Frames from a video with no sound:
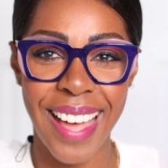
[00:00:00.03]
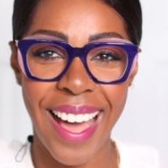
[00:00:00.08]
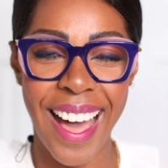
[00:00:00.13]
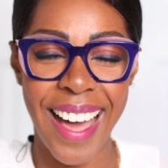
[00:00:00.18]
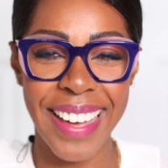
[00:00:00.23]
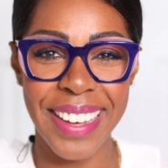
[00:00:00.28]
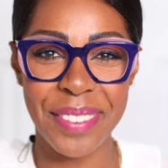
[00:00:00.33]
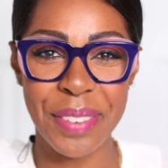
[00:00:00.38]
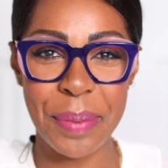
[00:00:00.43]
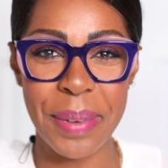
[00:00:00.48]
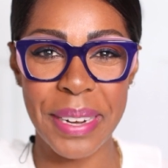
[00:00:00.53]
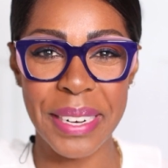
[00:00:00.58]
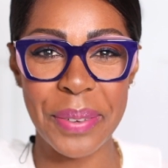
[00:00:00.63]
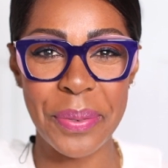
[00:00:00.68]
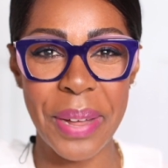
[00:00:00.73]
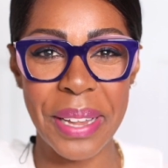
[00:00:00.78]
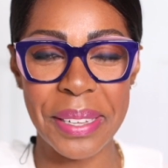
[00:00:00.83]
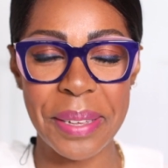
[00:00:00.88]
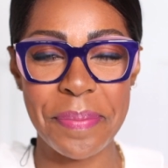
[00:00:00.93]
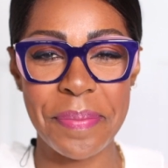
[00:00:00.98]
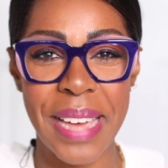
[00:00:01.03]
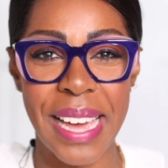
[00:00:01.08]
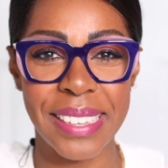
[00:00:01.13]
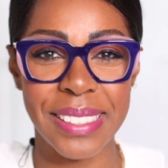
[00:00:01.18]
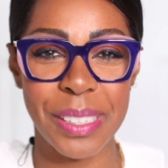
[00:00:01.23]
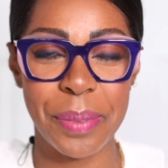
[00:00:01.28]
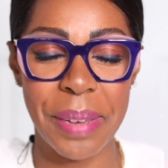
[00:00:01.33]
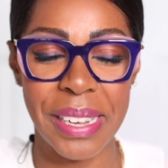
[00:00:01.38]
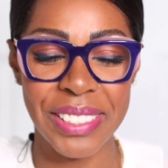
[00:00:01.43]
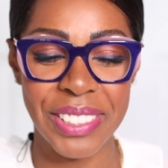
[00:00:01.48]
Hi everybody, welcome back
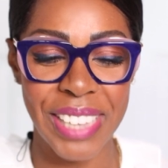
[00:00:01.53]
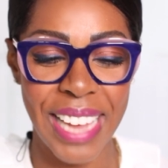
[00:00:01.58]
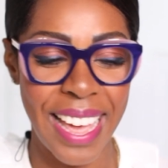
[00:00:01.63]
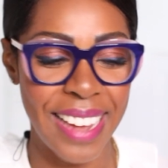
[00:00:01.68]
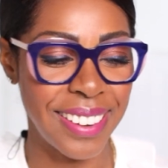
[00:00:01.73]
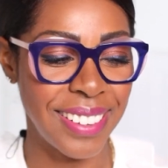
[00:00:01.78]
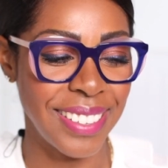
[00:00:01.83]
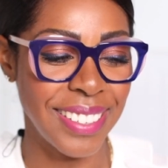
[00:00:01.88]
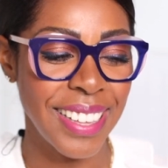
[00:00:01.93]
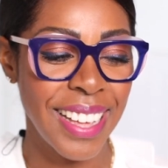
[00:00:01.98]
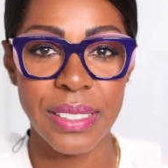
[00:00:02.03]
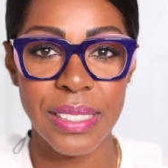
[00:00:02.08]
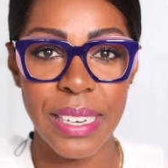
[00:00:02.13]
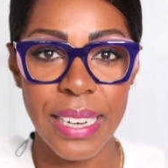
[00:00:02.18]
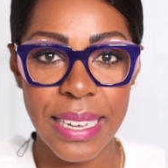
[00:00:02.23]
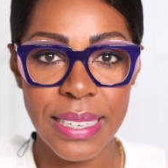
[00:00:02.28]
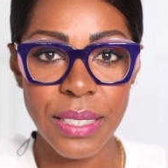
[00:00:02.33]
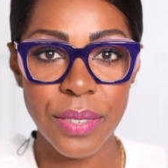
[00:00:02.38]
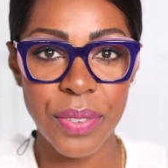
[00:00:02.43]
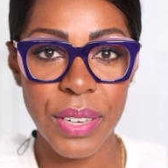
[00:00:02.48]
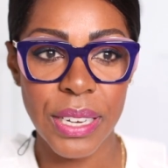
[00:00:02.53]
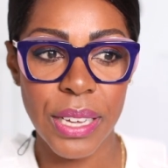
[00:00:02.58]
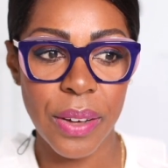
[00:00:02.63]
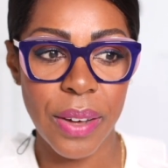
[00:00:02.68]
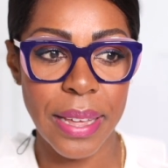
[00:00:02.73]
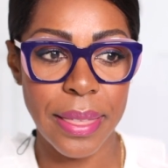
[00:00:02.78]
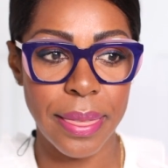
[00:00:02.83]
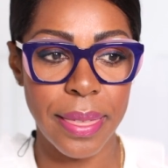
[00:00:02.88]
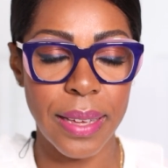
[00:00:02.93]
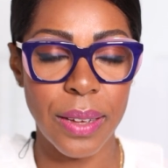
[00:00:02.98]
to my channel. Today's video
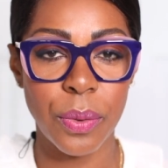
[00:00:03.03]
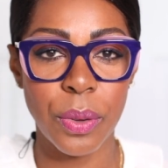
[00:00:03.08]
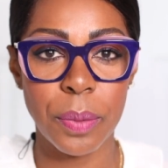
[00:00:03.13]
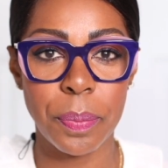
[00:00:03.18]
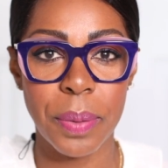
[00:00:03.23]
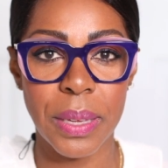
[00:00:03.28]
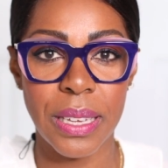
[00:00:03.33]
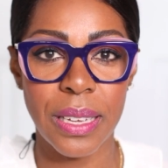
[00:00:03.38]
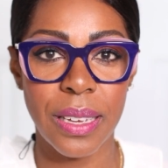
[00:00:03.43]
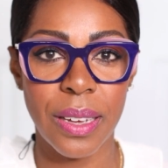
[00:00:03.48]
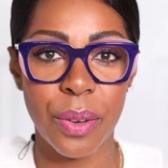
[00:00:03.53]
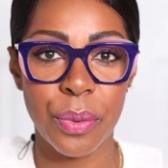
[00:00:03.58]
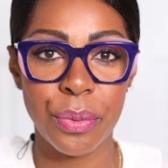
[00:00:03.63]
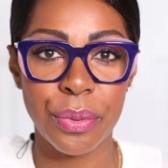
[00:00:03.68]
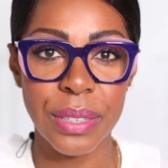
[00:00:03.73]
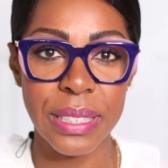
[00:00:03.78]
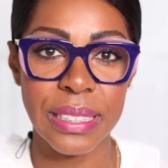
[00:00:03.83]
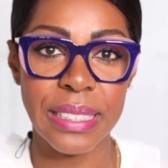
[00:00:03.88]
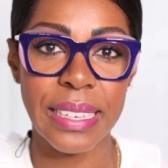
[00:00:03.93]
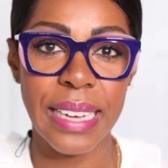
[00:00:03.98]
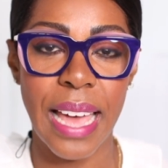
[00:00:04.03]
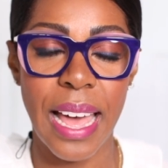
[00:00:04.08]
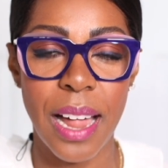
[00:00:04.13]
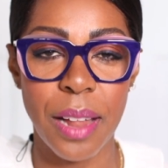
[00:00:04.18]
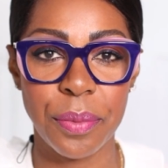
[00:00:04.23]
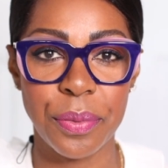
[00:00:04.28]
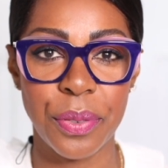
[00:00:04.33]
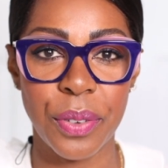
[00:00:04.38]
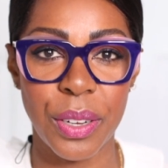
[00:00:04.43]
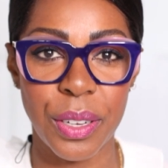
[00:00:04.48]
I think would be really
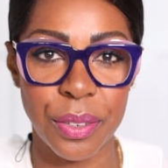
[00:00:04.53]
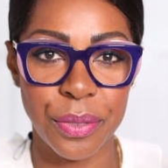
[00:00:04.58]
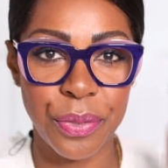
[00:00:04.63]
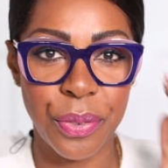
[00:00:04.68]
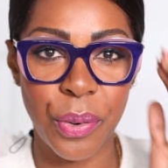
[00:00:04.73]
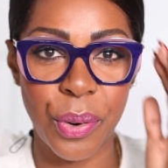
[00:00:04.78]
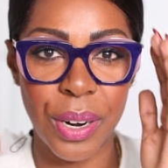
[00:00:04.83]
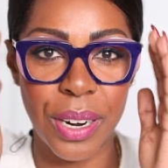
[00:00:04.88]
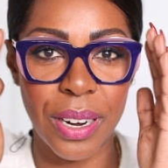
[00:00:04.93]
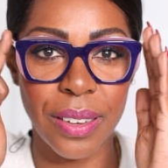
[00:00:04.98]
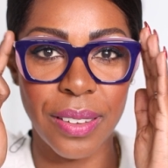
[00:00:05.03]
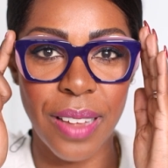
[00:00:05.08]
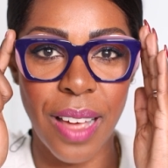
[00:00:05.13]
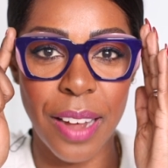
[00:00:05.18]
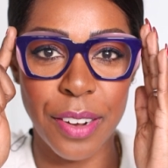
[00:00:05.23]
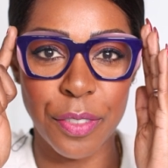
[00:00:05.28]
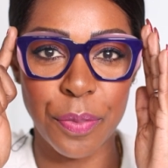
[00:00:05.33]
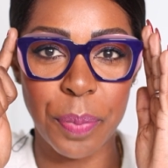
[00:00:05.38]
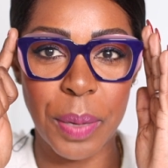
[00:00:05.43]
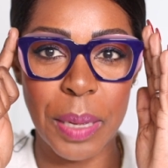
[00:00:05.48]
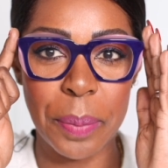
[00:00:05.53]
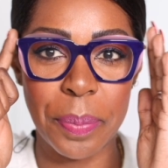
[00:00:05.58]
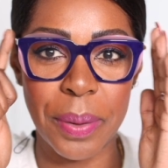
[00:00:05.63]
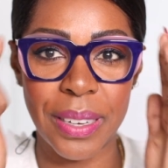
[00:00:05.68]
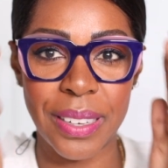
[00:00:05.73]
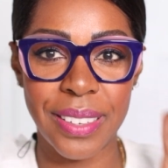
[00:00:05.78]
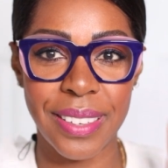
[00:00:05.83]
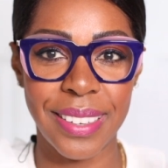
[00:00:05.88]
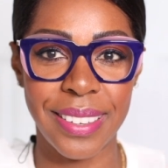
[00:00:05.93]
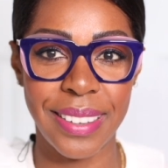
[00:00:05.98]
helpful for a lot of
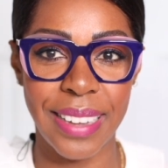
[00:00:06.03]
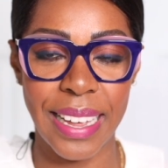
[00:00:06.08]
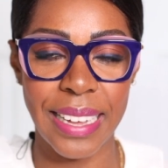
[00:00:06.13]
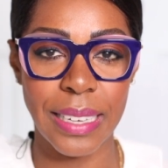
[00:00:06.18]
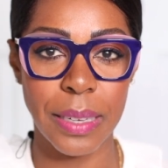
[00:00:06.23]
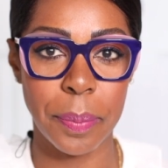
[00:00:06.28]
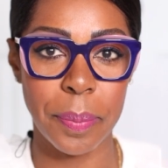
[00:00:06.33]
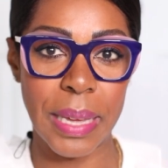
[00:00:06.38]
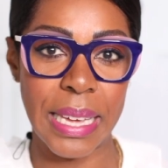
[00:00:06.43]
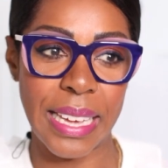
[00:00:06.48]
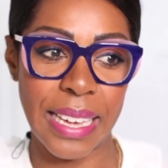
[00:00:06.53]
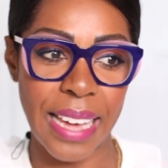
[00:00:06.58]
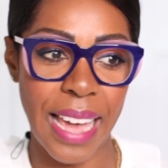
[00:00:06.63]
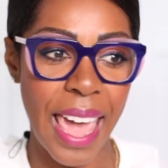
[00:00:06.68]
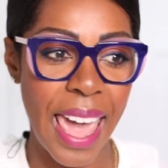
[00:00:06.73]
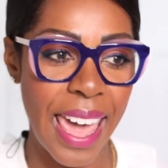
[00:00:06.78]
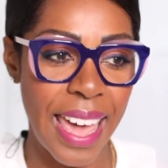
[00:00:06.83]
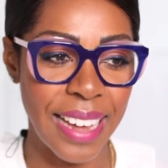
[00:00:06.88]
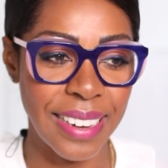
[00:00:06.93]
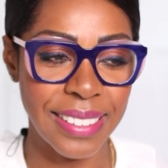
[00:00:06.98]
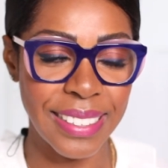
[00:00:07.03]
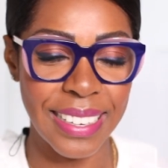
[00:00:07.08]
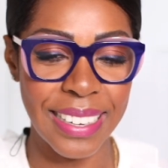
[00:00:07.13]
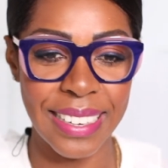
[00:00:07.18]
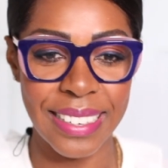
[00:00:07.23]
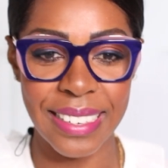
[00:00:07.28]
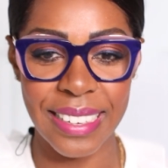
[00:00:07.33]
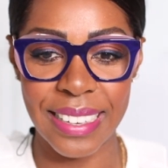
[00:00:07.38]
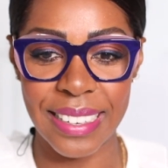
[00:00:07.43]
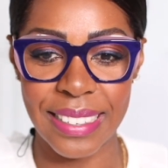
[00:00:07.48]
people like me, and
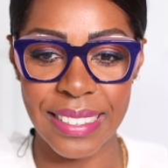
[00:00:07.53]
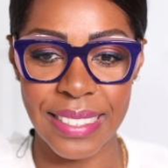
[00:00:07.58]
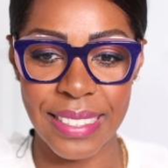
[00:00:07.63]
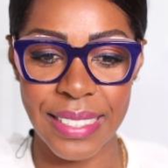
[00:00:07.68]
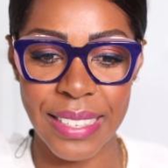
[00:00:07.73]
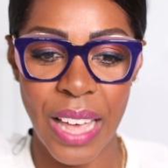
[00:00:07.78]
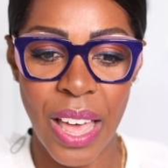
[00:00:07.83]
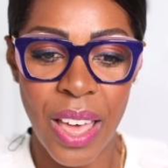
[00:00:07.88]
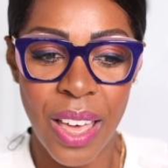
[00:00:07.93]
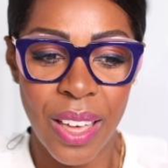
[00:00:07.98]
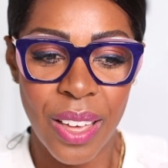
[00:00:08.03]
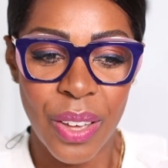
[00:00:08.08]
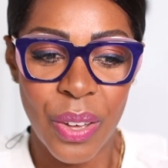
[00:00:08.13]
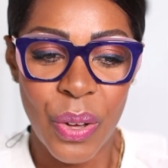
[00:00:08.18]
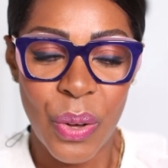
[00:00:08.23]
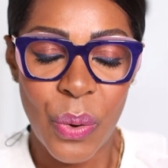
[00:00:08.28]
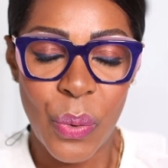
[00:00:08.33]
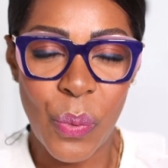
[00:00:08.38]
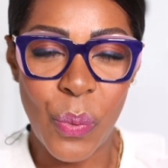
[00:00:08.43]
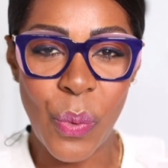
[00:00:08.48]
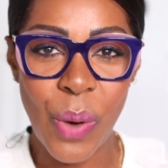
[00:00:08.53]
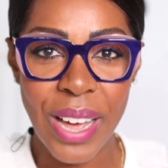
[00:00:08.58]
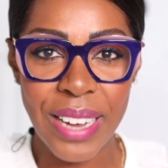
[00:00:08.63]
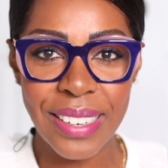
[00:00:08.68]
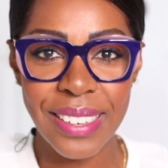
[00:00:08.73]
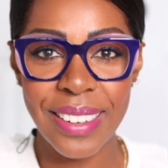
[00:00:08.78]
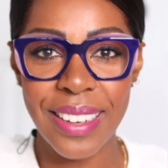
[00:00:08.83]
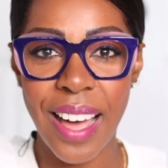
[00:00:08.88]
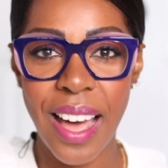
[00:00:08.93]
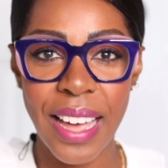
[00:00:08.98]
it is
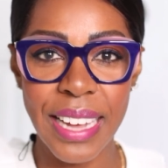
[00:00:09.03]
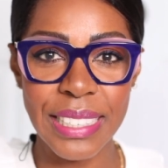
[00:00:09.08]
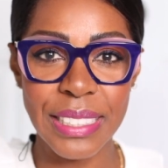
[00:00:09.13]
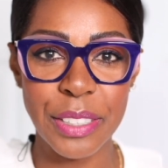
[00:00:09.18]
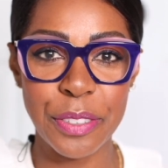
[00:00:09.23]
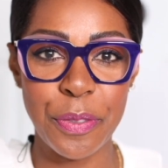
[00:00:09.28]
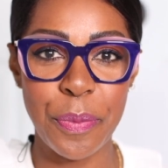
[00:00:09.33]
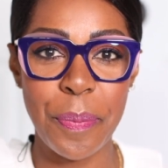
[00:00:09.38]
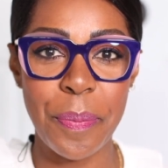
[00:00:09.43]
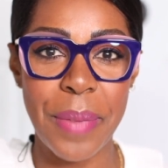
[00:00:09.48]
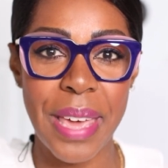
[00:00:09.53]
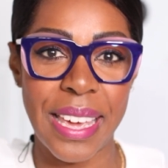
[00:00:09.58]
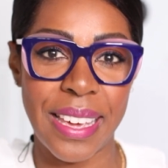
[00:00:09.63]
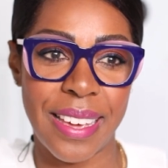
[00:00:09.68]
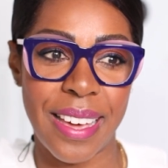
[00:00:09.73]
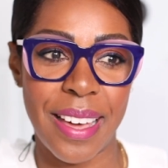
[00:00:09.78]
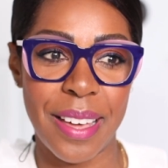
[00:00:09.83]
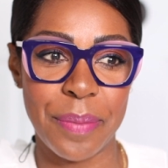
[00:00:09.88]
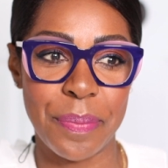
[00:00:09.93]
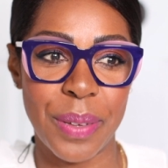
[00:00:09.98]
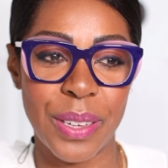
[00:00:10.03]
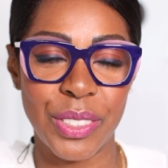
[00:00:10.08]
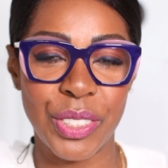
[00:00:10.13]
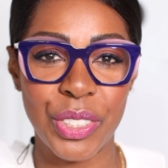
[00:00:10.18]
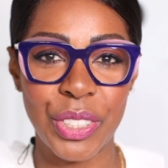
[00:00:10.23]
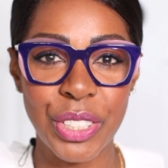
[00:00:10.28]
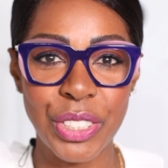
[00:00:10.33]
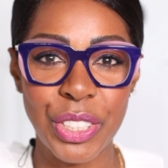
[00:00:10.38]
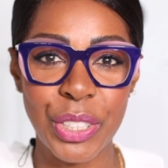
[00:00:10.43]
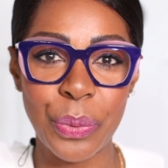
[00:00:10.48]
what kind of makeup
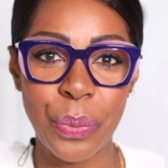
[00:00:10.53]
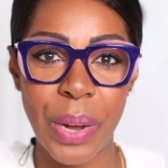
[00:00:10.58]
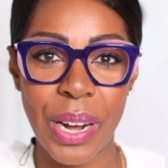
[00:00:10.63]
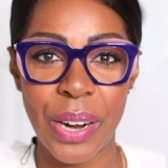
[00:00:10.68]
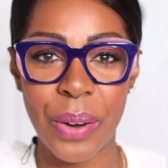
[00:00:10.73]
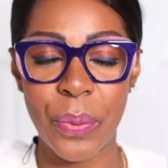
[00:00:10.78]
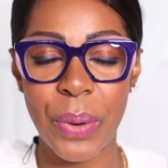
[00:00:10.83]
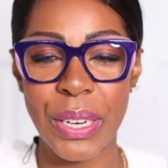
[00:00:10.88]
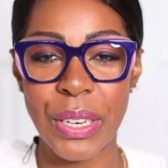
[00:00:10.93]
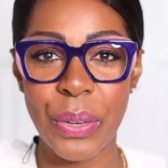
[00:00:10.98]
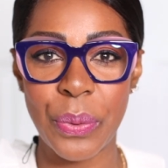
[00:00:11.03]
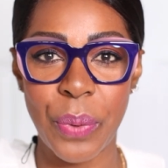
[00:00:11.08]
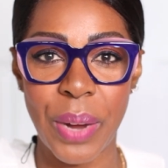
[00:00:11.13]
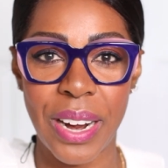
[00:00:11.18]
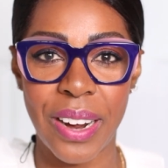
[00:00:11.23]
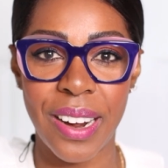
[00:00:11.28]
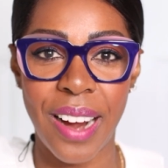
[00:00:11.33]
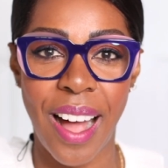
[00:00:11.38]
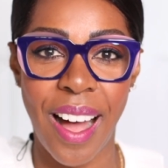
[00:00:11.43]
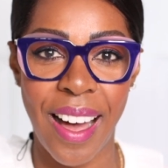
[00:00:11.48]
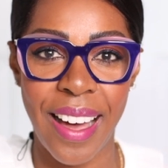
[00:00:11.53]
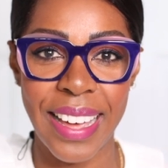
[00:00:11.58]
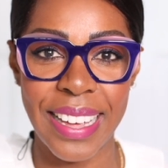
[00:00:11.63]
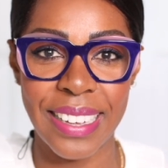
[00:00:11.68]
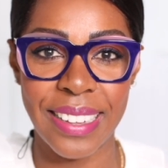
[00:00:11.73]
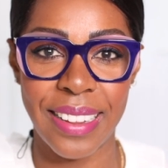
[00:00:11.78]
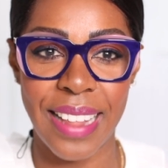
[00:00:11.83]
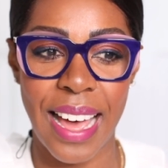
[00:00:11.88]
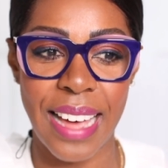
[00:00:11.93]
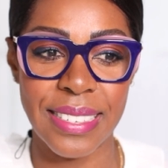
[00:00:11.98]
should you wear when you wear
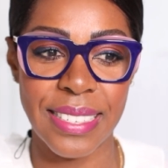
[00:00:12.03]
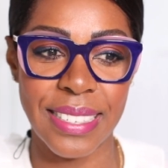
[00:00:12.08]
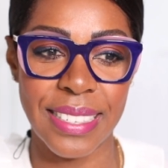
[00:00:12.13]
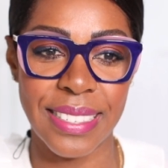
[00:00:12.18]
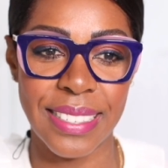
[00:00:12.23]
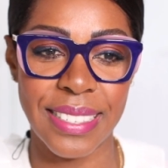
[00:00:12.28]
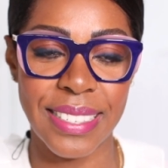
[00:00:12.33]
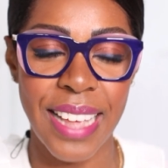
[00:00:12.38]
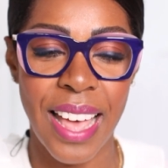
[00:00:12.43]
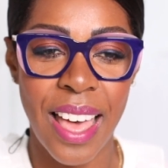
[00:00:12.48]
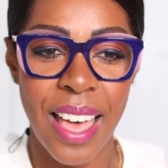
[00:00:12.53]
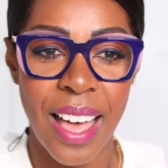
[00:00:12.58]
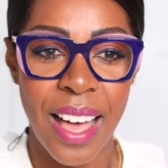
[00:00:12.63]
eyeglasses?